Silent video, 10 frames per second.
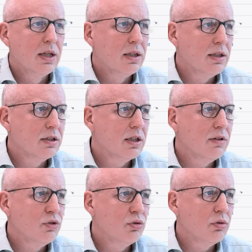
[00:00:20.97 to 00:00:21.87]
This
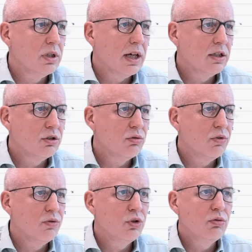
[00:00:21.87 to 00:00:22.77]
gives you a nice
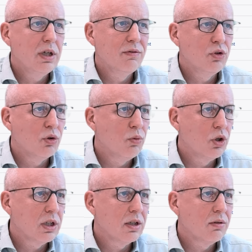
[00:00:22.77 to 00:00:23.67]
overview if you're
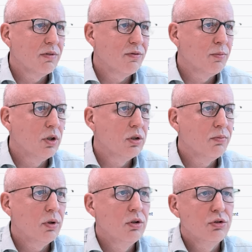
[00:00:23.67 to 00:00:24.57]
working with
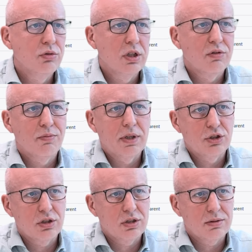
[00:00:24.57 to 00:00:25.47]
multiple unit of
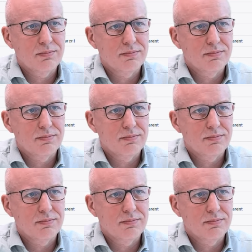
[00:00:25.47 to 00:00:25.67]
measures.